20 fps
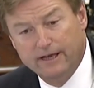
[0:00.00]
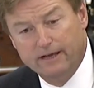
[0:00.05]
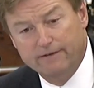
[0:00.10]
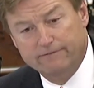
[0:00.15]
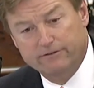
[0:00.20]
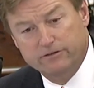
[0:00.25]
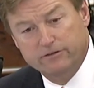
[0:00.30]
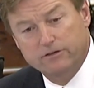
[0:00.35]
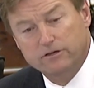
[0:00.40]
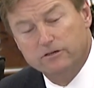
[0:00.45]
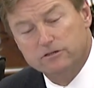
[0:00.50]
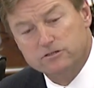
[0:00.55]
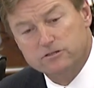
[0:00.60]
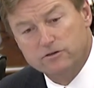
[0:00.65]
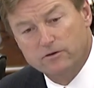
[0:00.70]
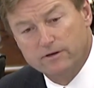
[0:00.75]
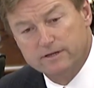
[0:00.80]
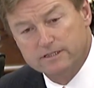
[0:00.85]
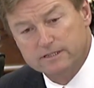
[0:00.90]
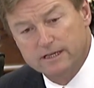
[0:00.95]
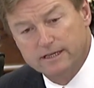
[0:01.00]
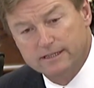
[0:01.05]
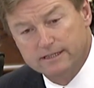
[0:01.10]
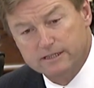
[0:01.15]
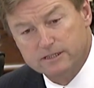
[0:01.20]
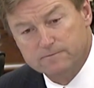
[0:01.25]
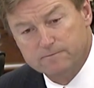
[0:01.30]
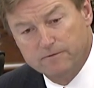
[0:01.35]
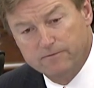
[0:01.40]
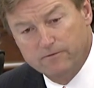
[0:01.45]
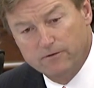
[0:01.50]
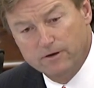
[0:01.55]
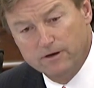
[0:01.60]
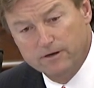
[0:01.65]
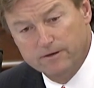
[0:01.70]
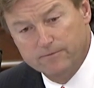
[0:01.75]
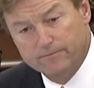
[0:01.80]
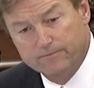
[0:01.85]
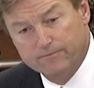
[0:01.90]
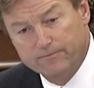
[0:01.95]
Have you heard stories like this
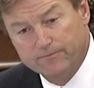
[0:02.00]
before?